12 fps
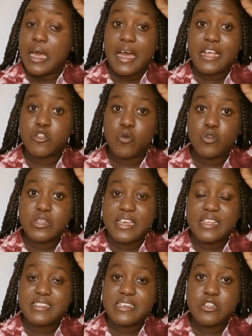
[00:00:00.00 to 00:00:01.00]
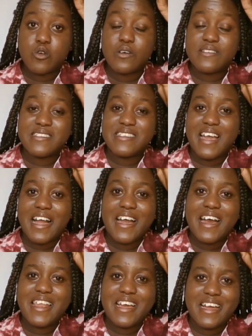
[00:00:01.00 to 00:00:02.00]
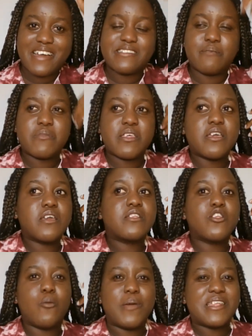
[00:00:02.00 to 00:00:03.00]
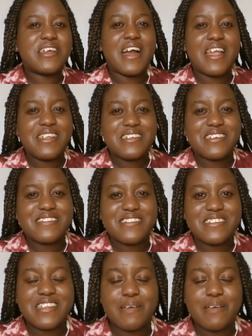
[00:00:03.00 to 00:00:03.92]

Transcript: I don't get in because they are color, guys. I'm thinking, you're being color taxi.